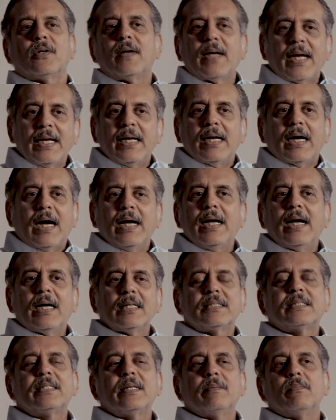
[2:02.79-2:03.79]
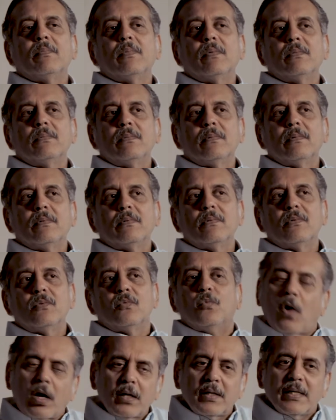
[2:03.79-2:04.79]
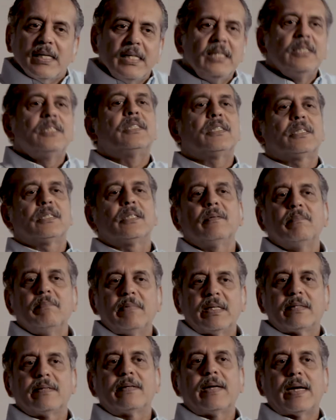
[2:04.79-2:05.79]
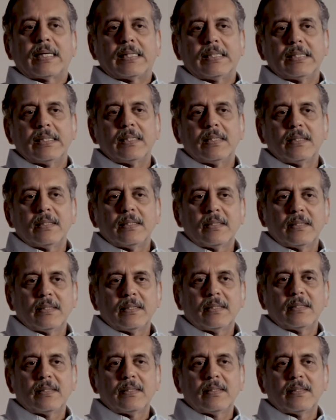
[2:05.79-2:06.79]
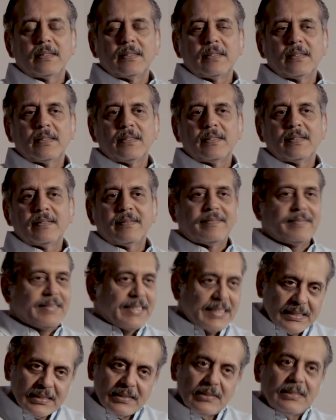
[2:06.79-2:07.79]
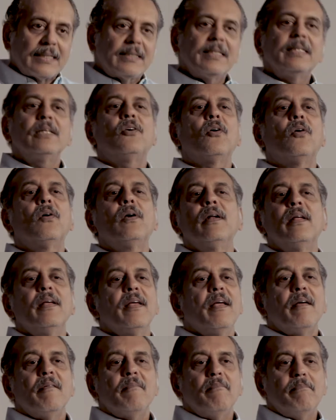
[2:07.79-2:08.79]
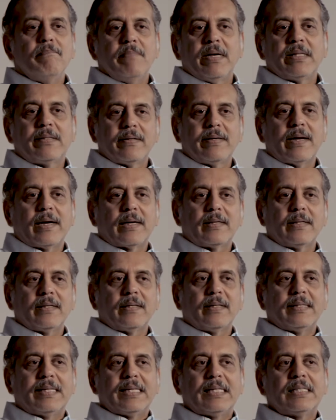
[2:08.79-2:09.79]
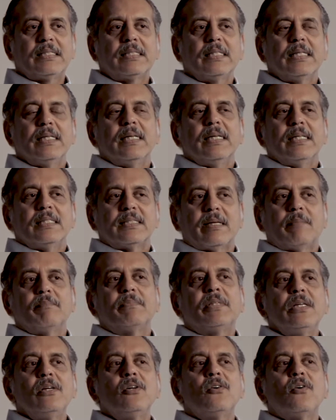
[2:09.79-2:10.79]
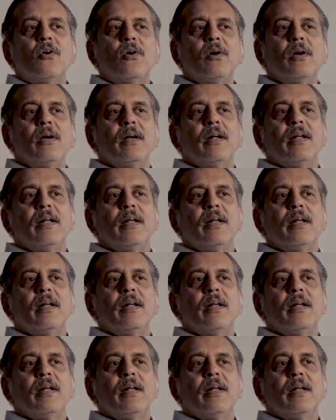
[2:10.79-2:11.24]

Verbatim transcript: I, I ask them, what is method acting? There is nothing called method acting. There is something called